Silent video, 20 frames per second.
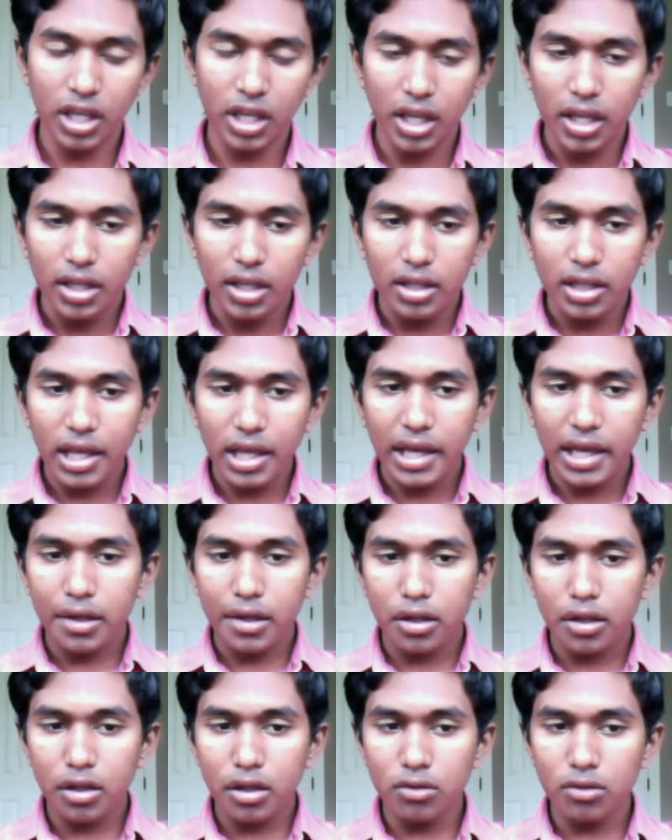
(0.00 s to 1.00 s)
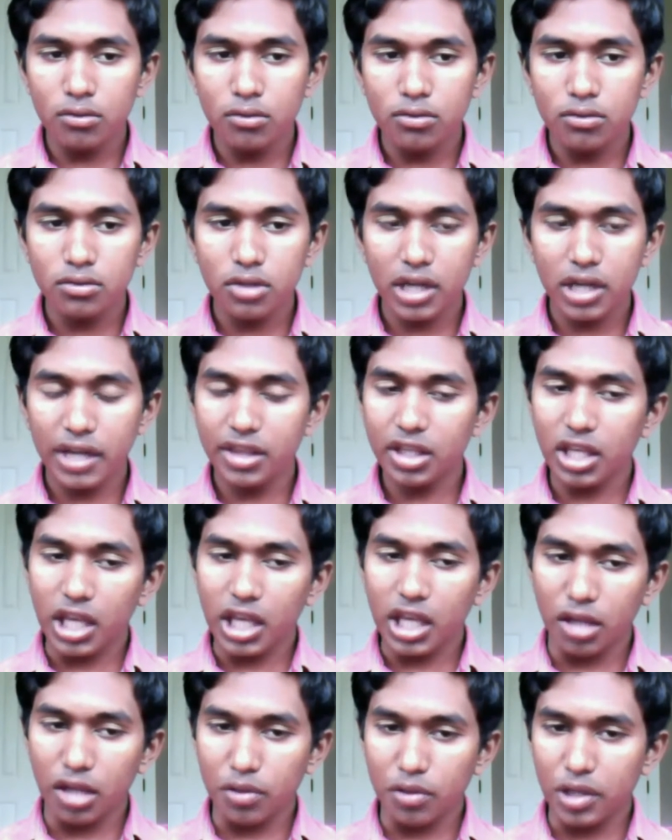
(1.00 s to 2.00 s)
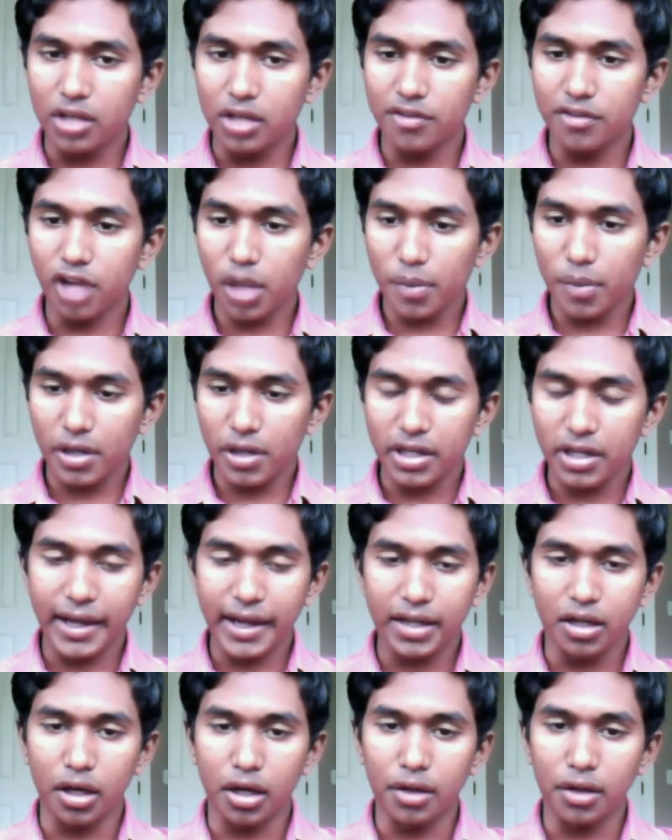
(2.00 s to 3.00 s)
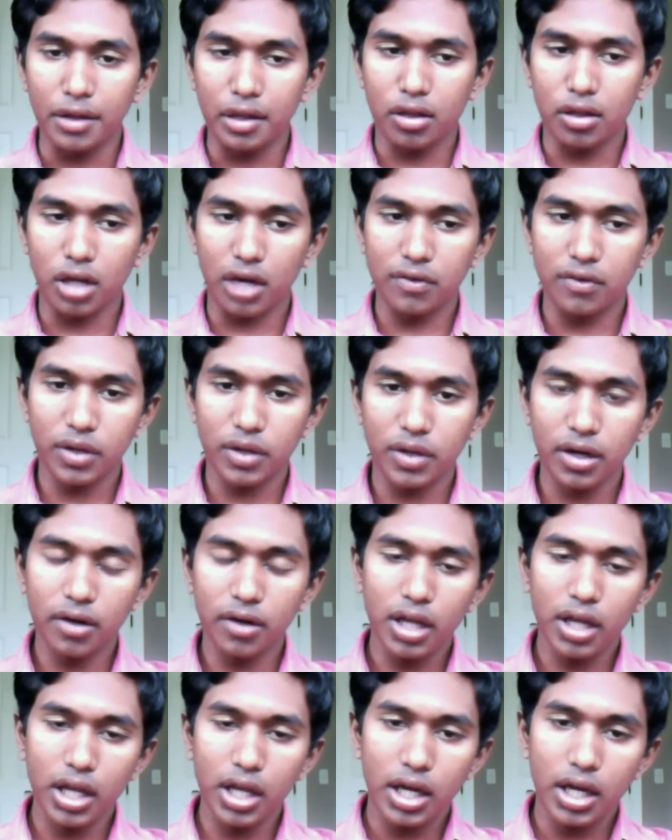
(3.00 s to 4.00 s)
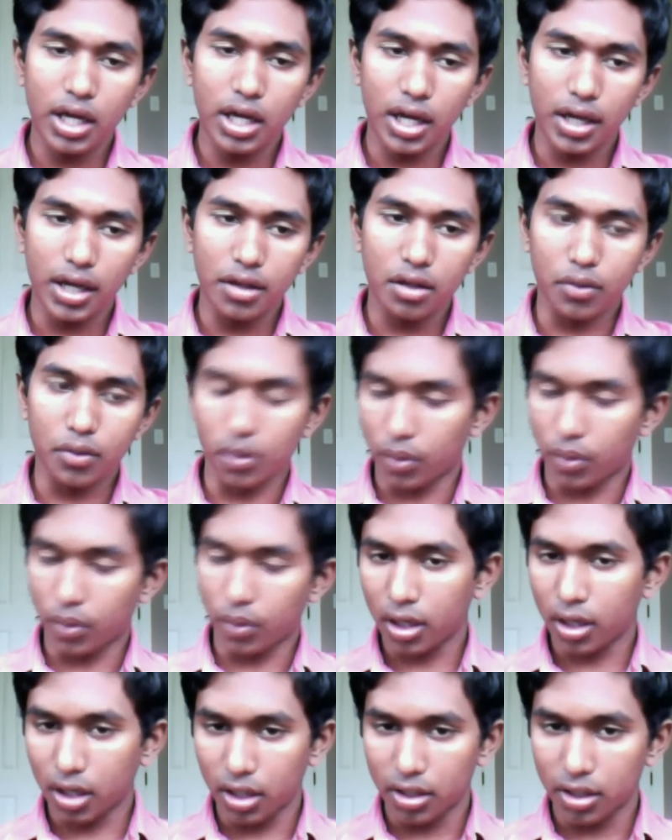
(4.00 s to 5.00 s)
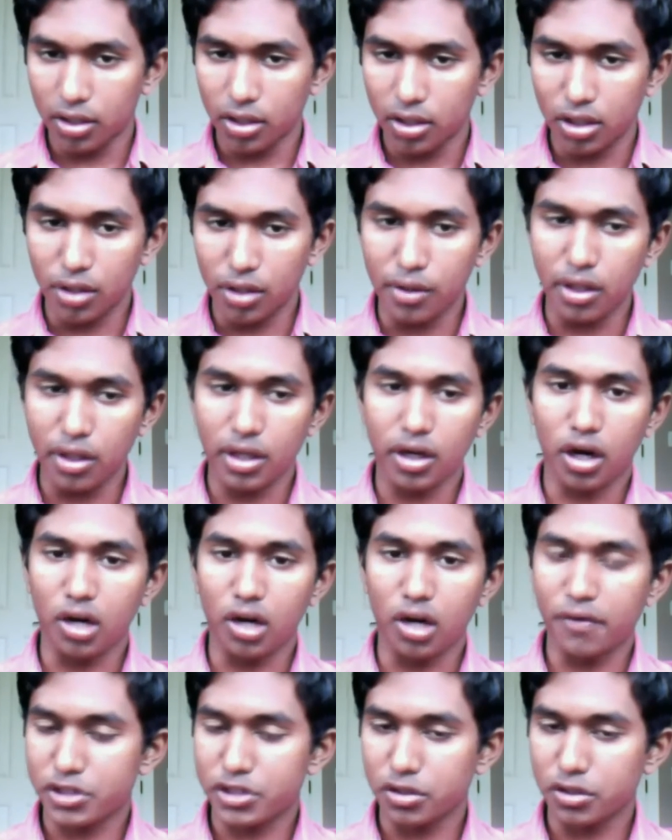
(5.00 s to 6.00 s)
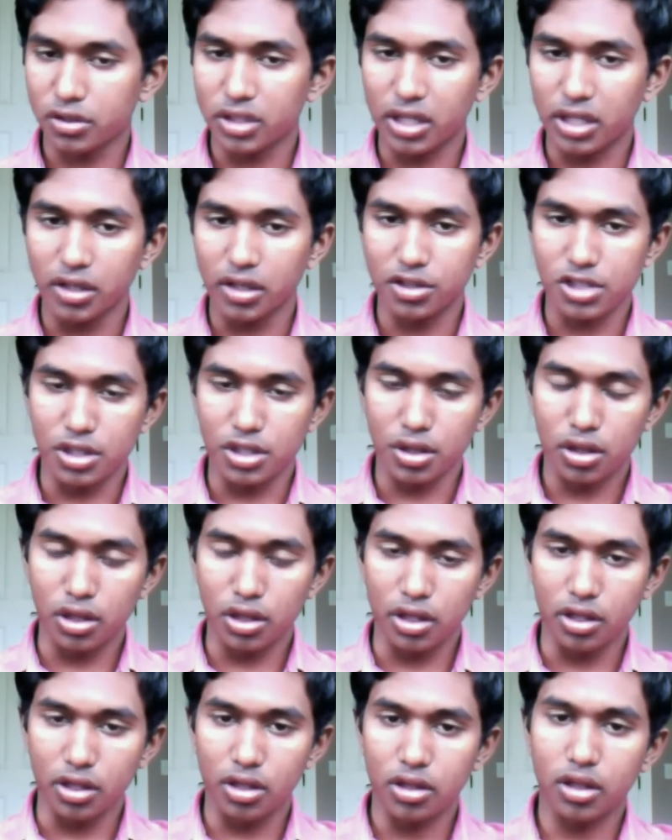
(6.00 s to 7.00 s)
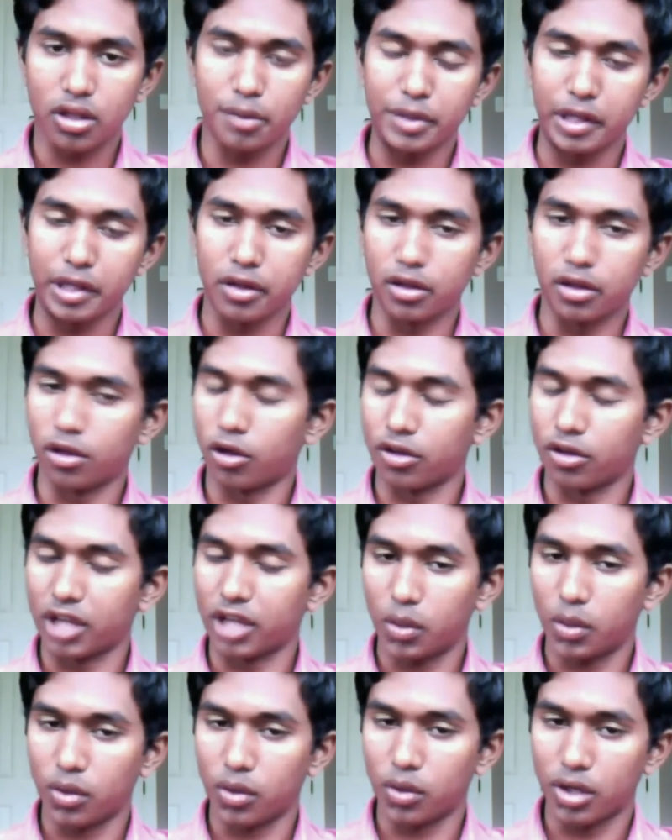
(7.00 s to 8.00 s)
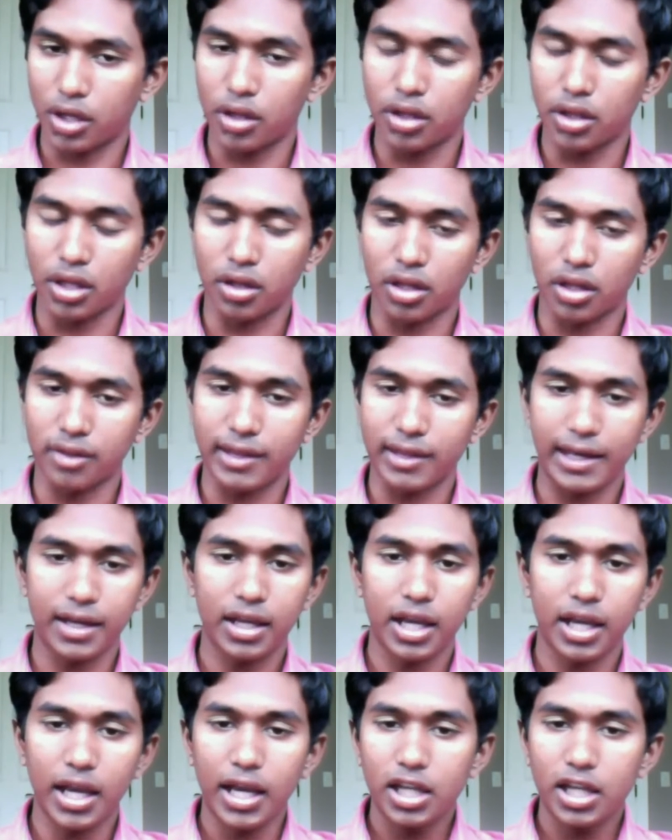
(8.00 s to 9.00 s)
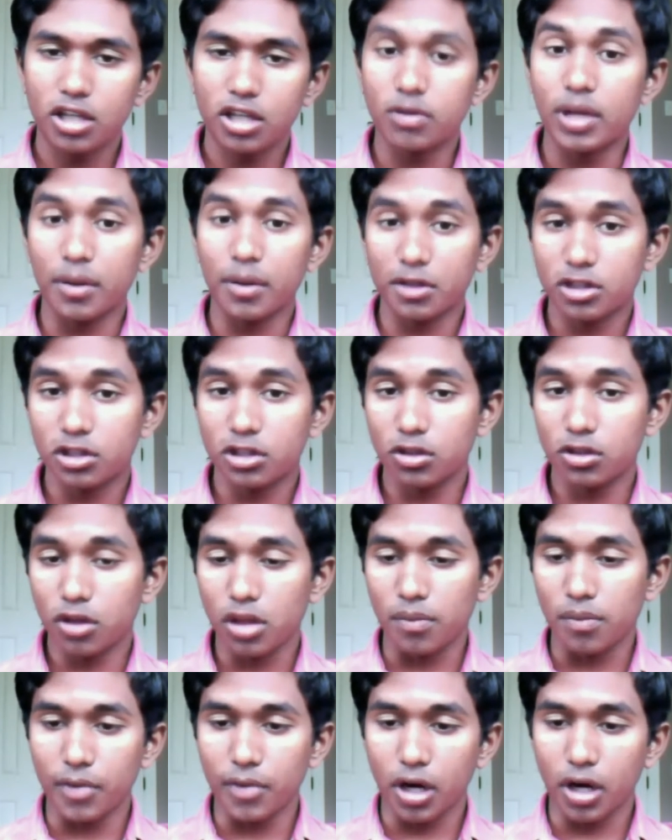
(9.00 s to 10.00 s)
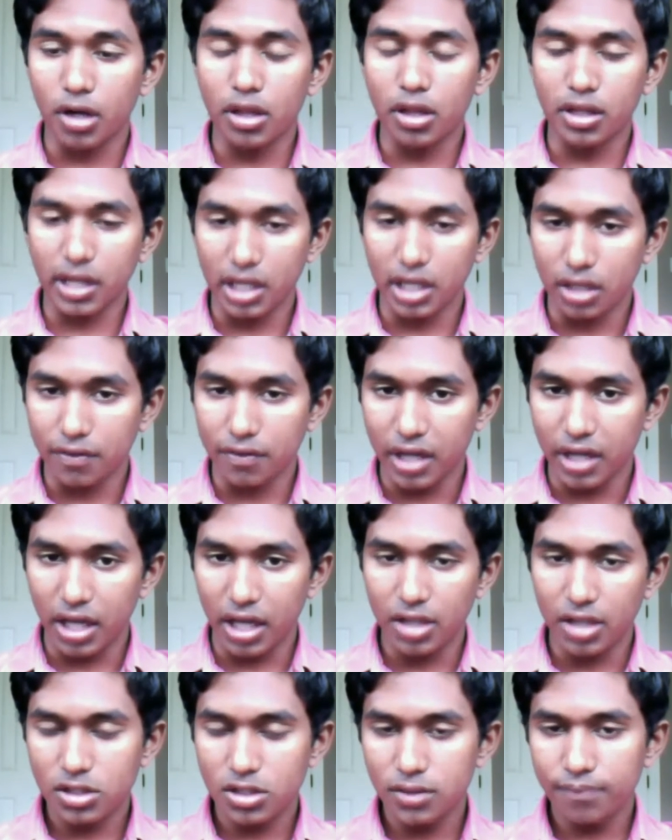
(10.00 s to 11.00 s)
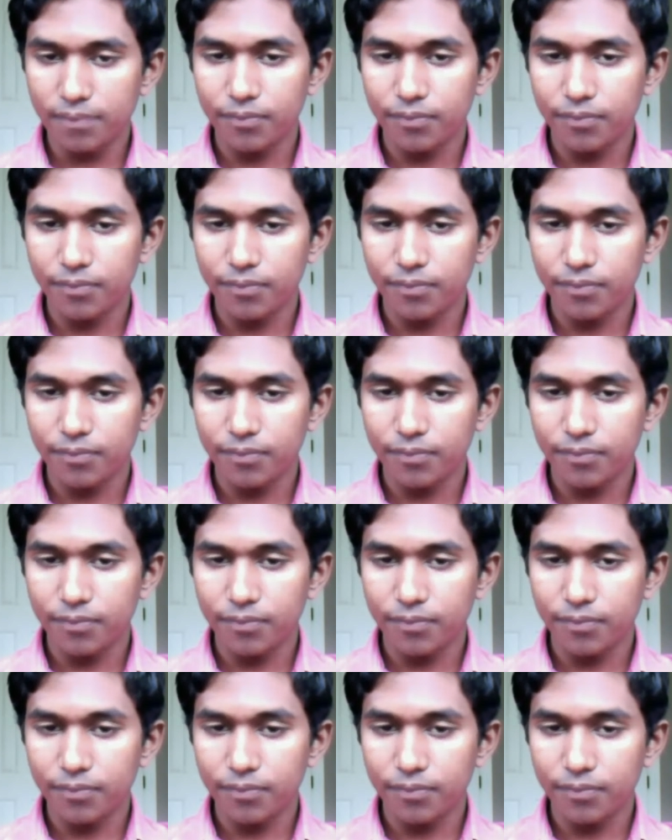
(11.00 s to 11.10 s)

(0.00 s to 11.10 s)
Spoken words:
Yeah, so I think as we develop our diagnostic software, so we're working on using artificial intelligence and some of these neural networks, things like that, to be able to do some heart sound identification.